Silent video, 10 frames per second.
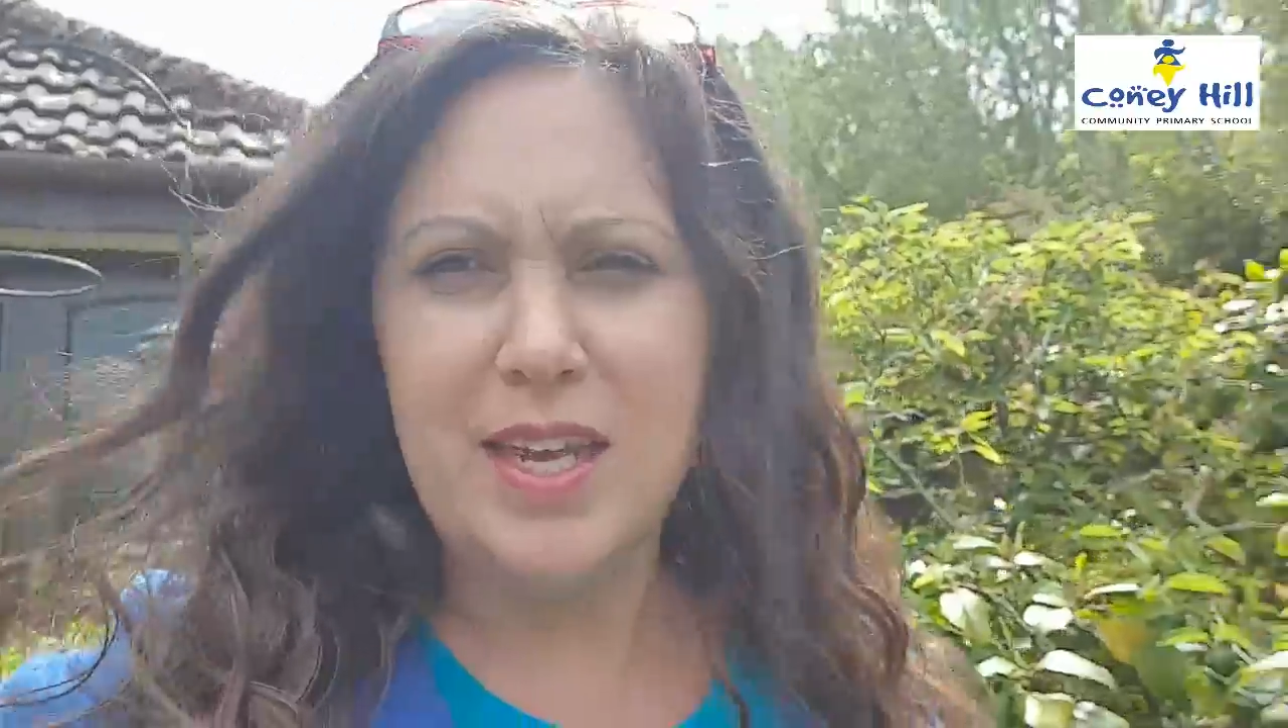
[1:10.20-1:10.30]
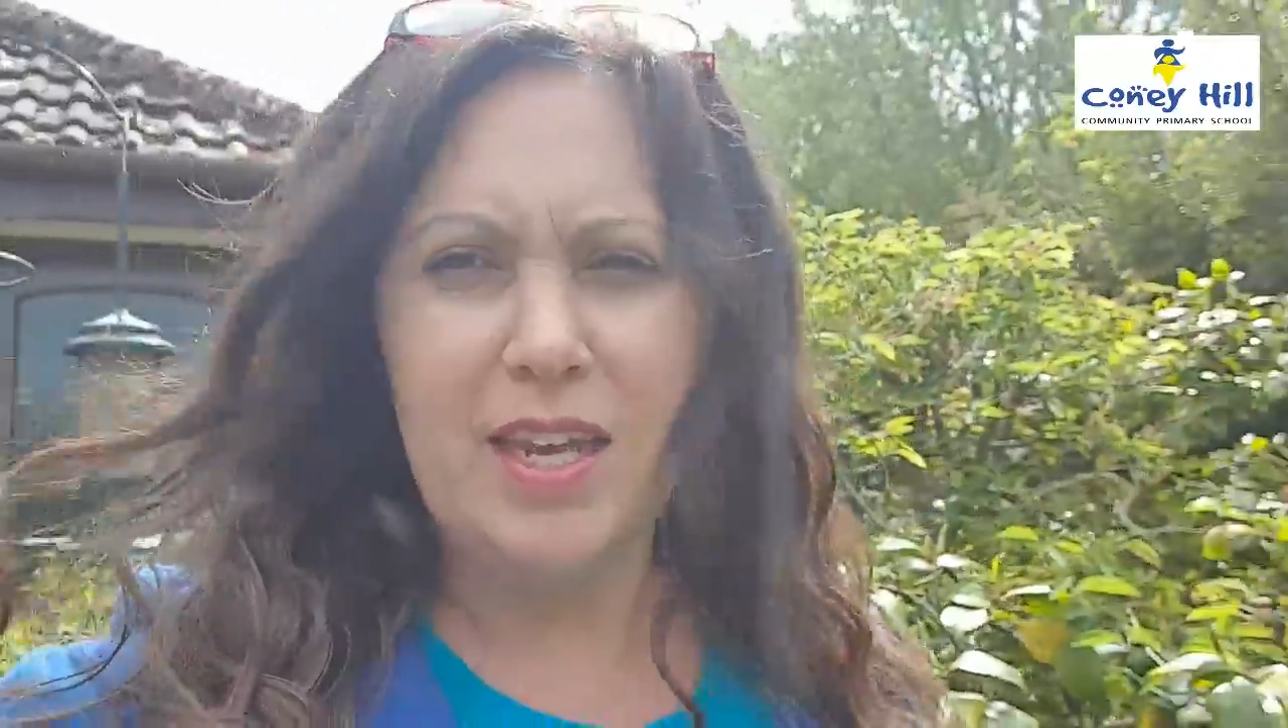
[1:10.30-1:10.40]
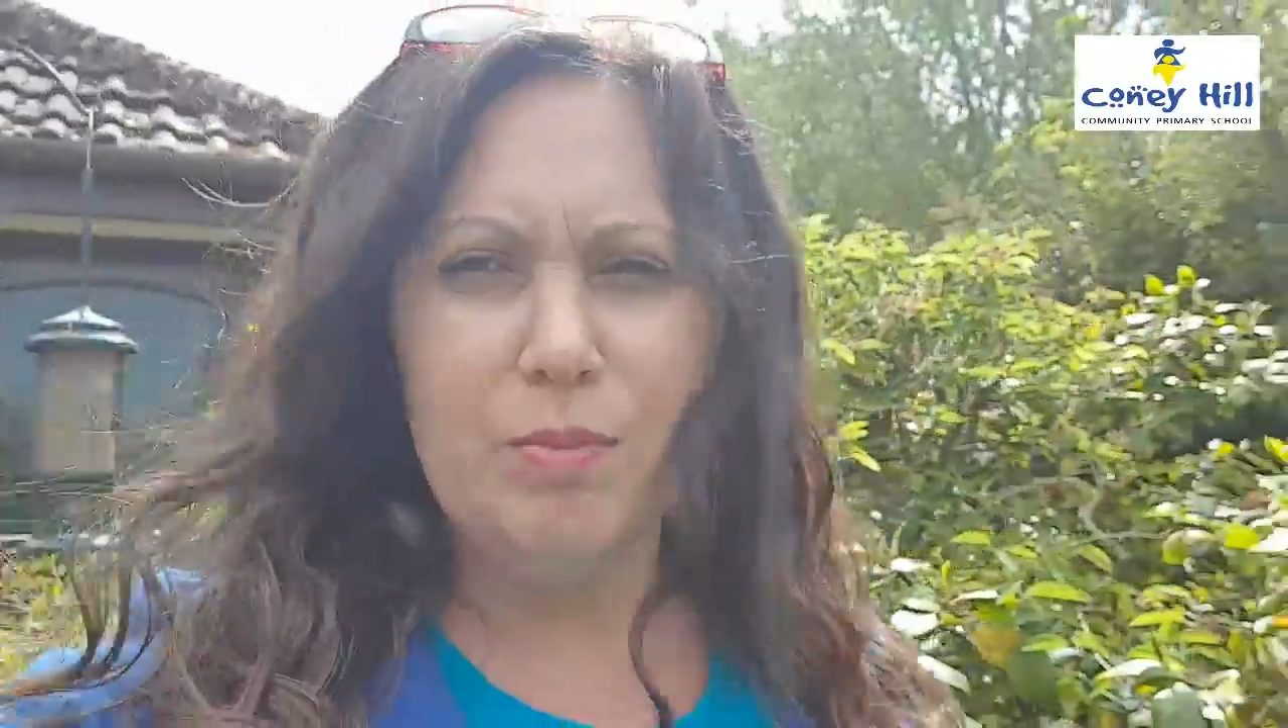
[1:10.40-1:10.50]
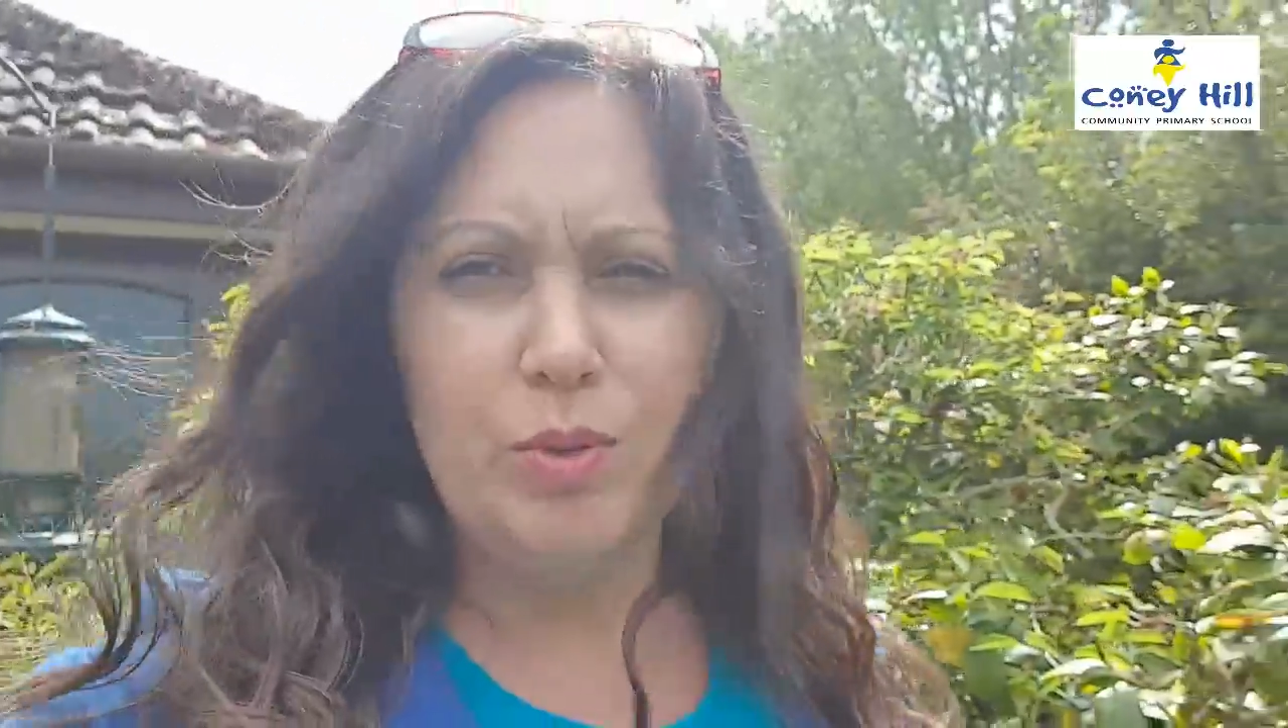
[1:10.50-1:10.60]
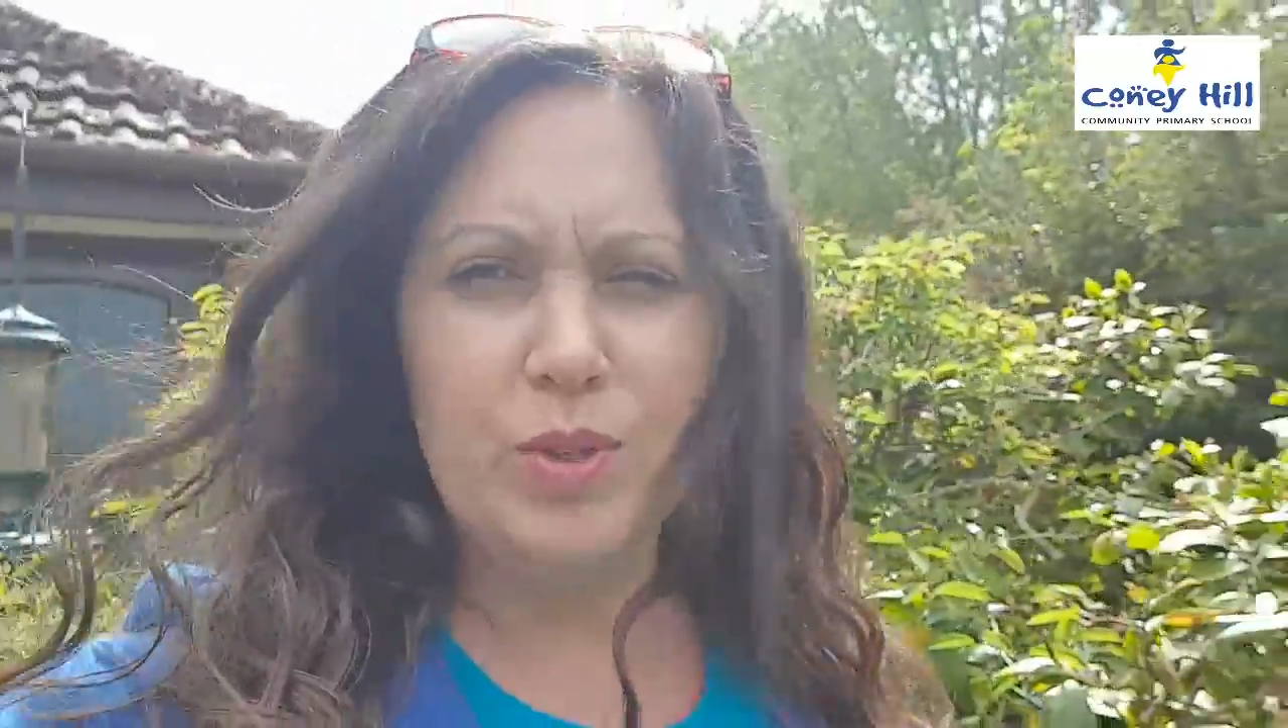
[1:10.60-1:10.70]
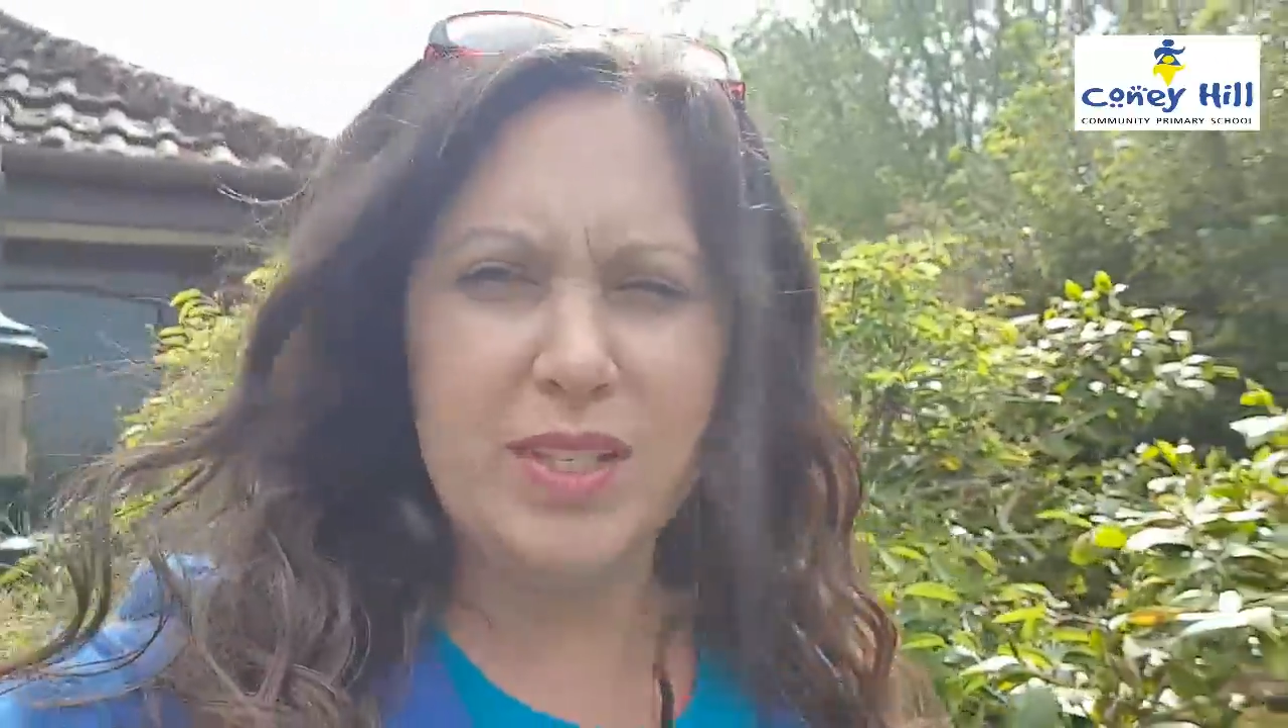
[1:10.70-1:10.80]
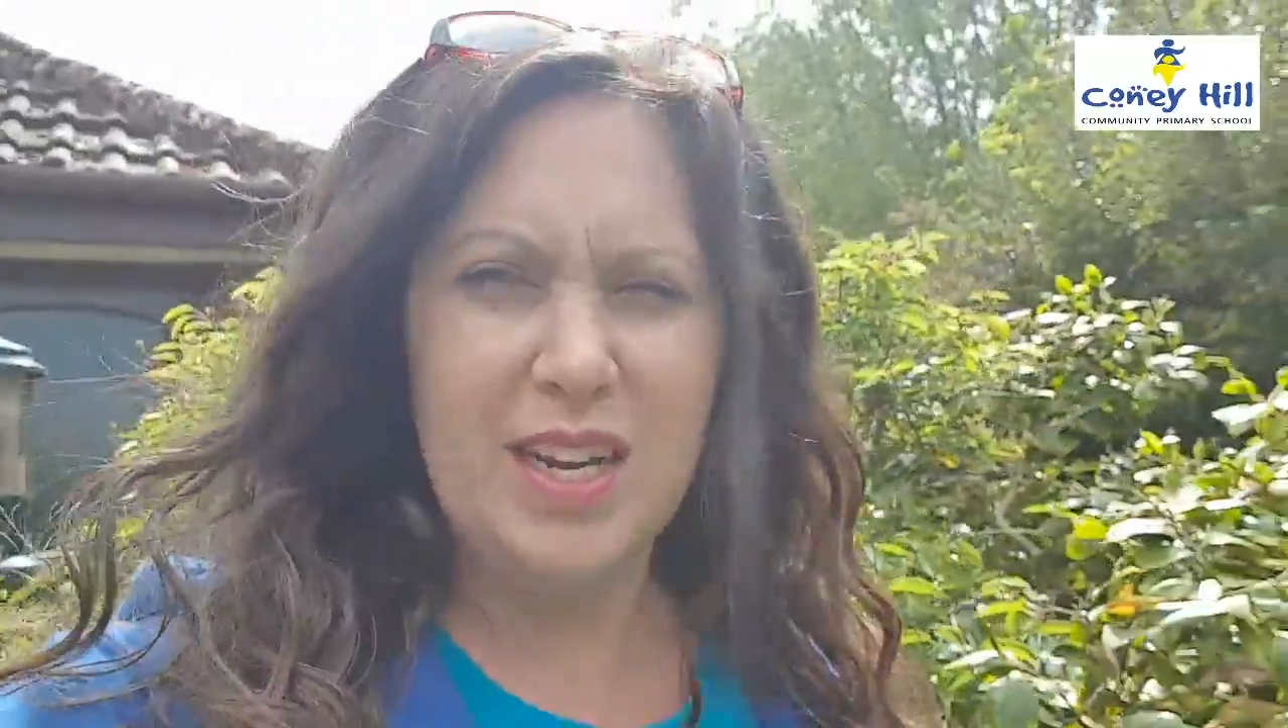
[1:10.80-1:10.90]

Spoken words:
tables.